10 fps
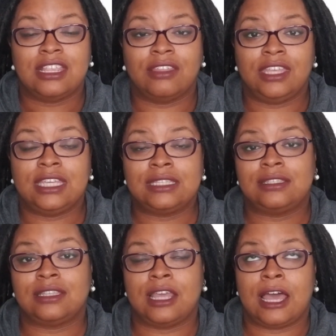Now,
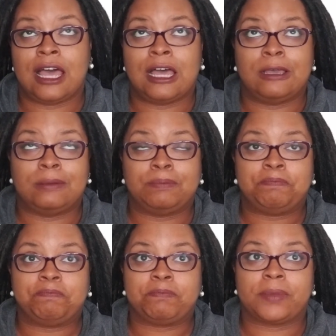these
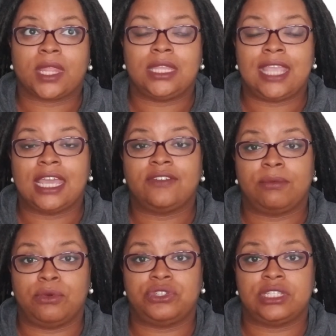negative
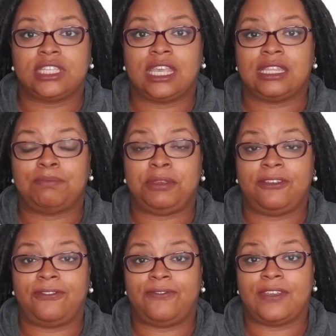emotions can
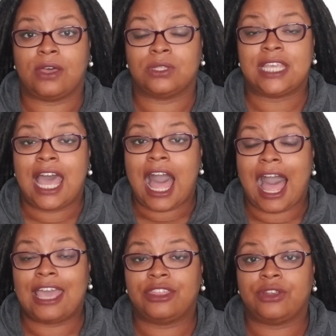be felt
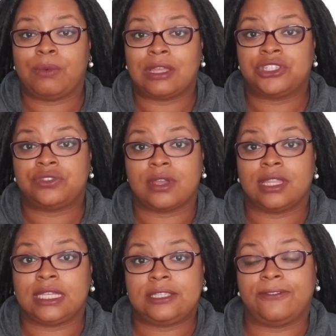either while
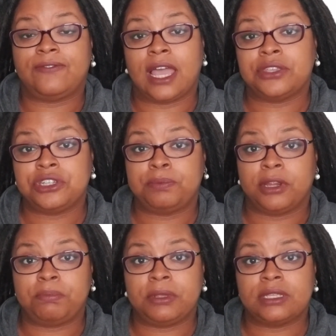struggling to find your
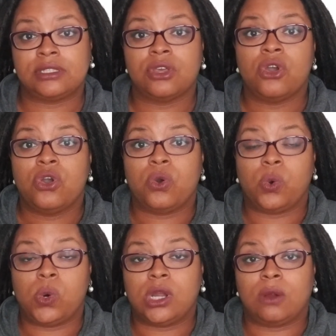purpose
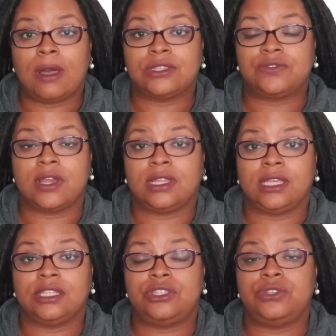or while
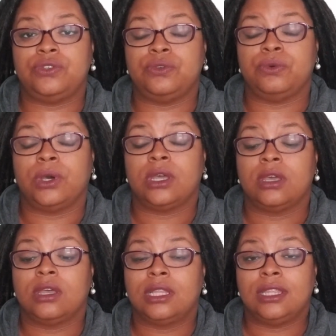struggling to
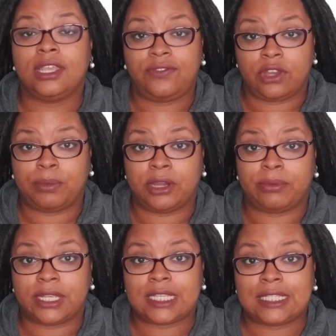live your
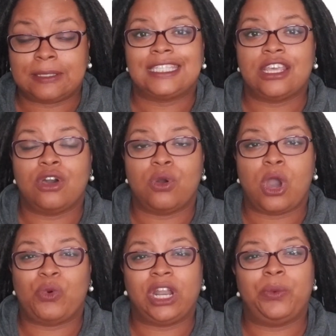purpose. So
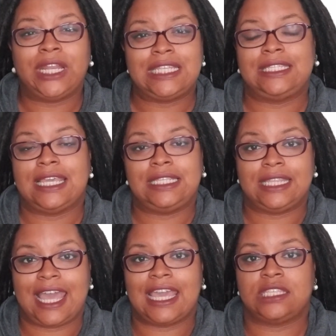what I want to say to
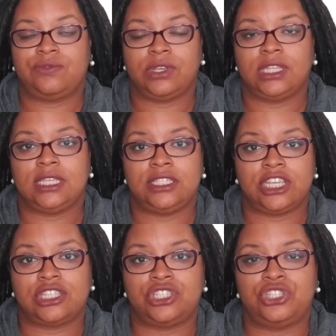that is really
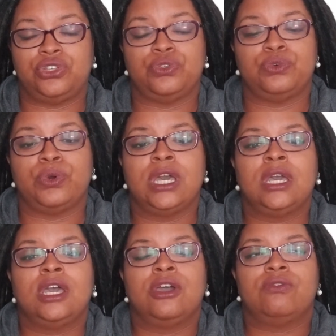just to
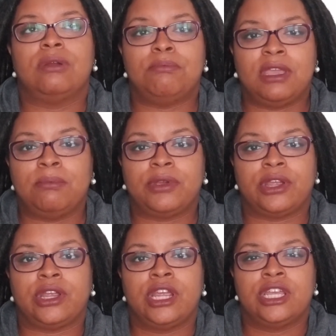
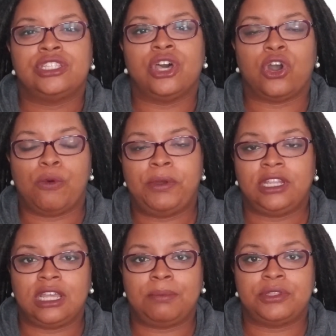remember to
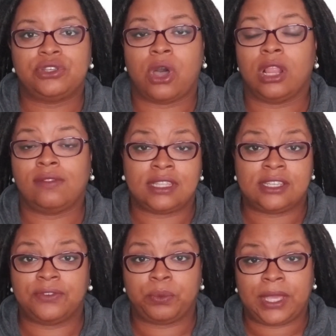open up to all of the
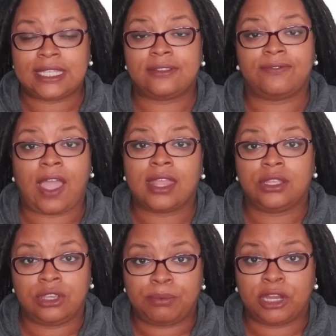different ways of
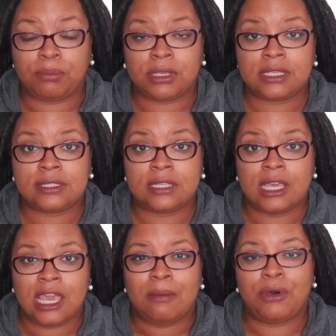finding your purpose,
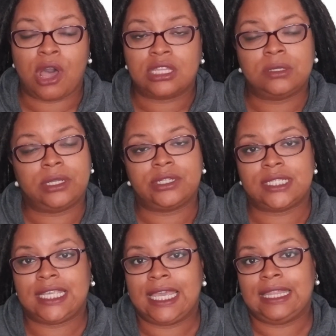but also
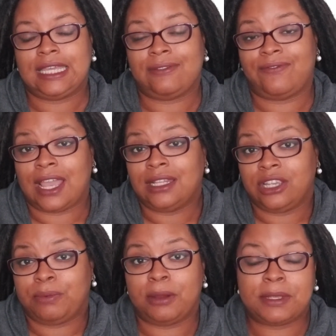understand that finding
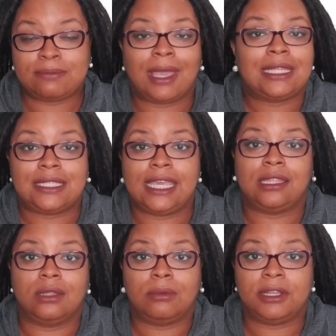your purpose might take a
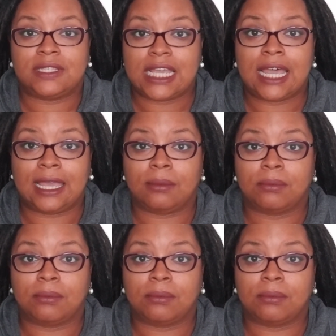little bit of time.